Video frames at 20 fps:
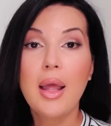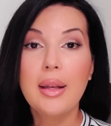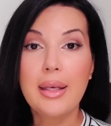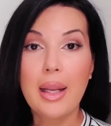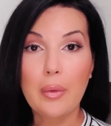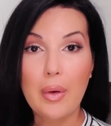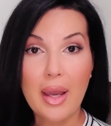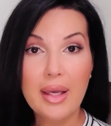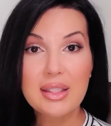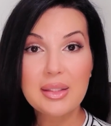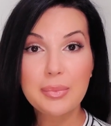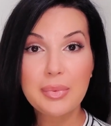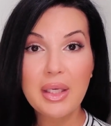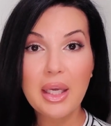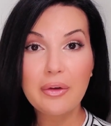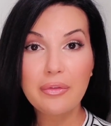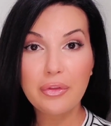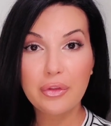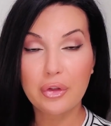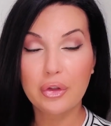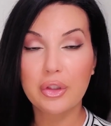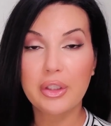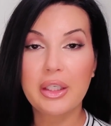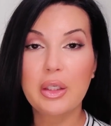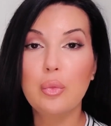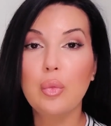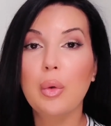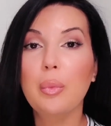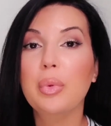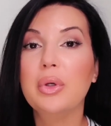Now SPF
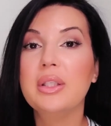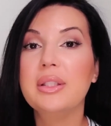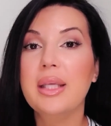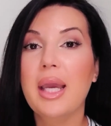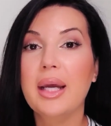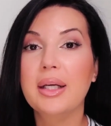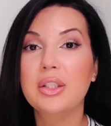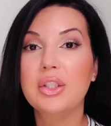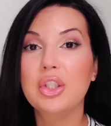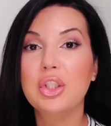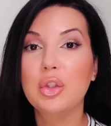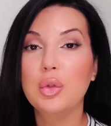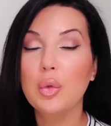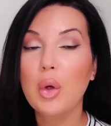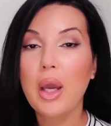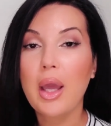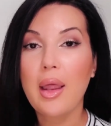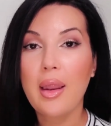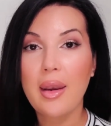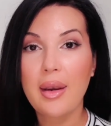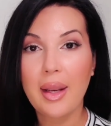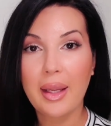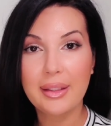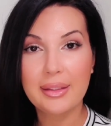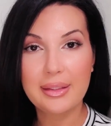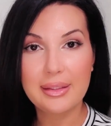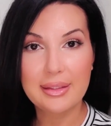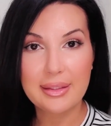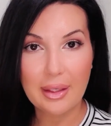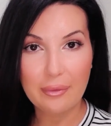30 will protect you
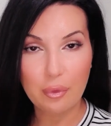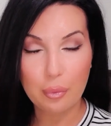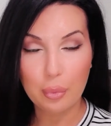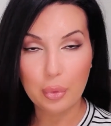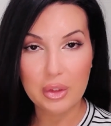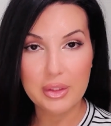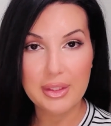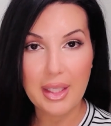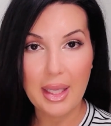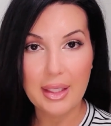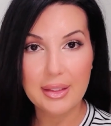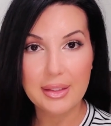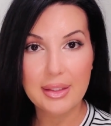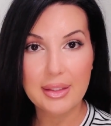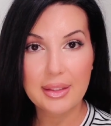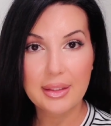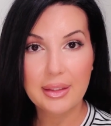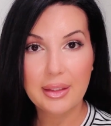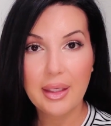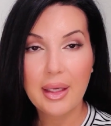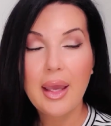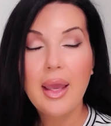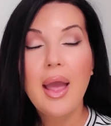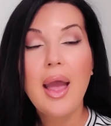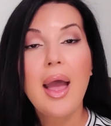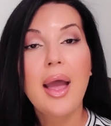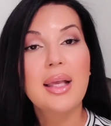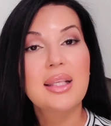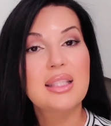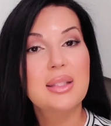97%.
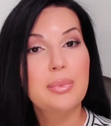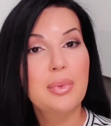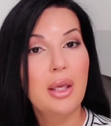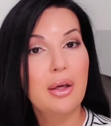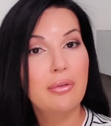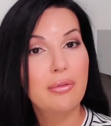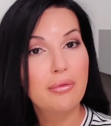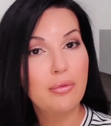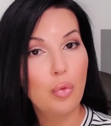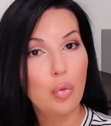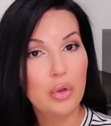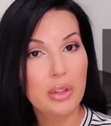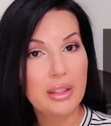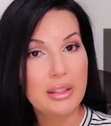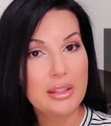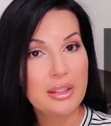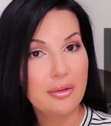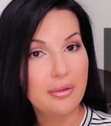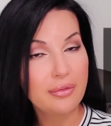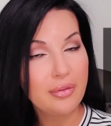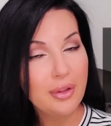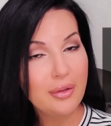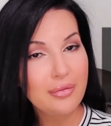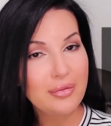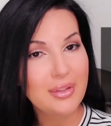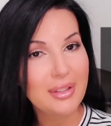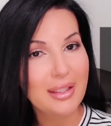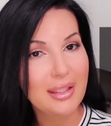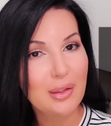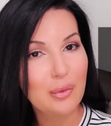SPF 40 to
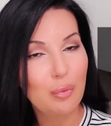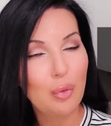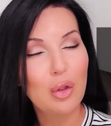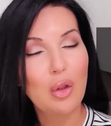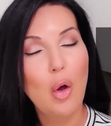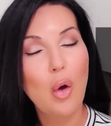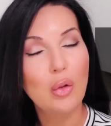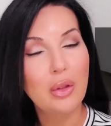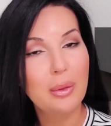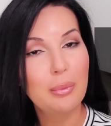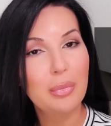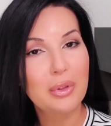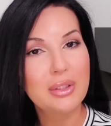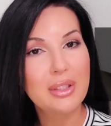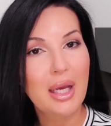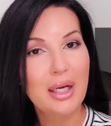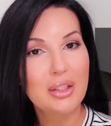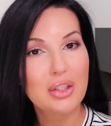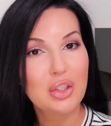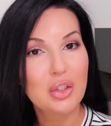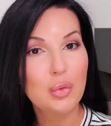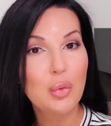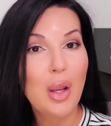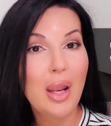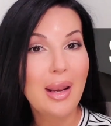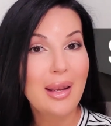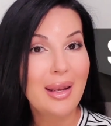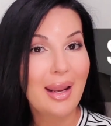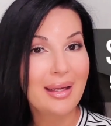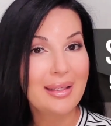50 will only protect
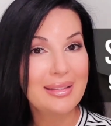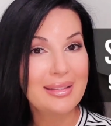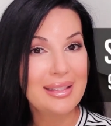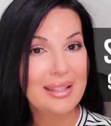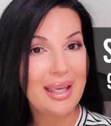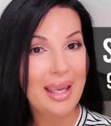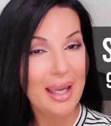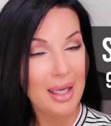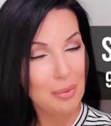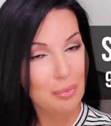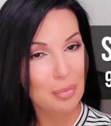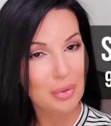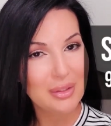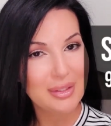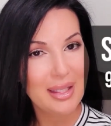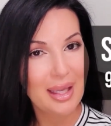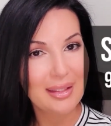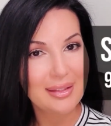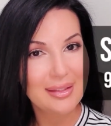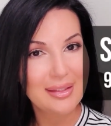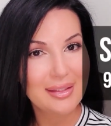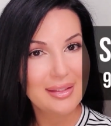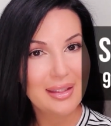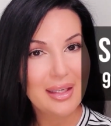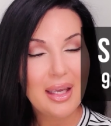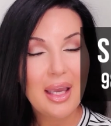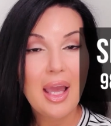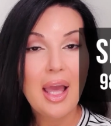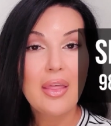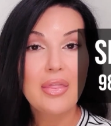you 98%.
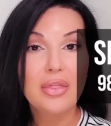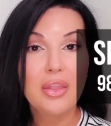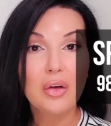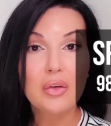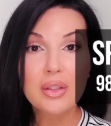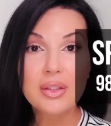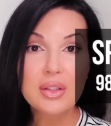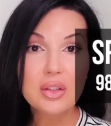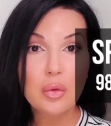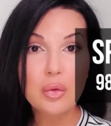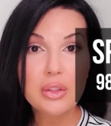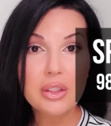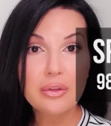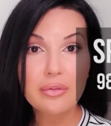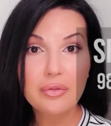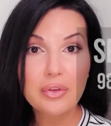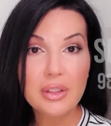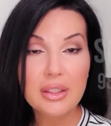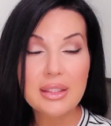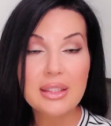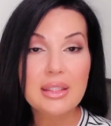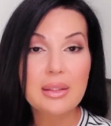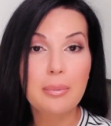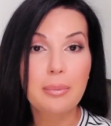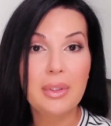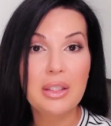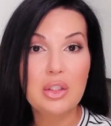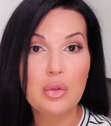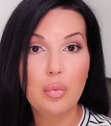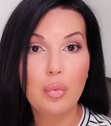There is no difference
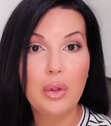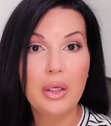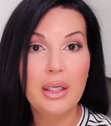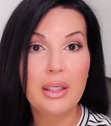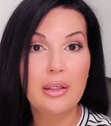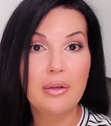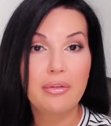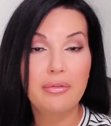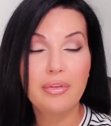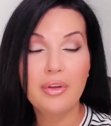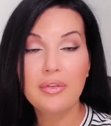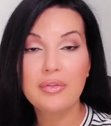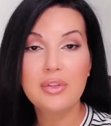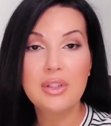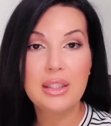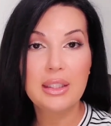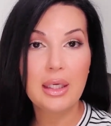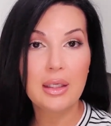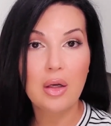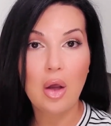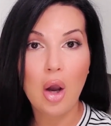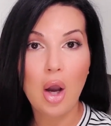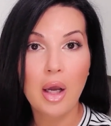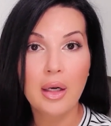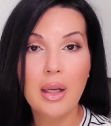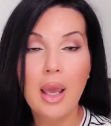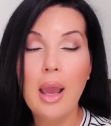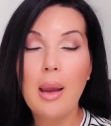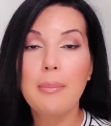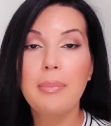between 50 and
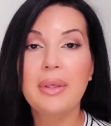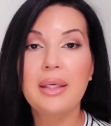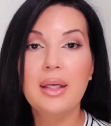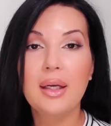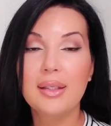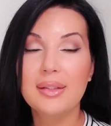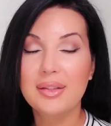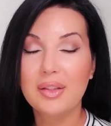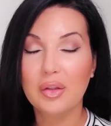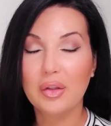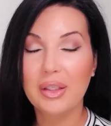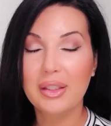on because there